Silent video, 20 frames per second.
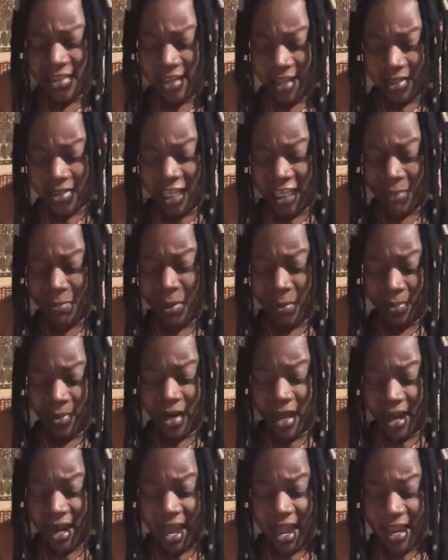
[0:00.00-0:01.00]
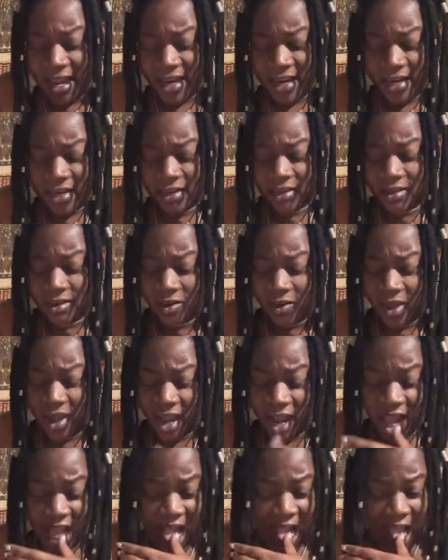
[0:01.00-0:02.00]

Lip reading: These people are lying. Okay,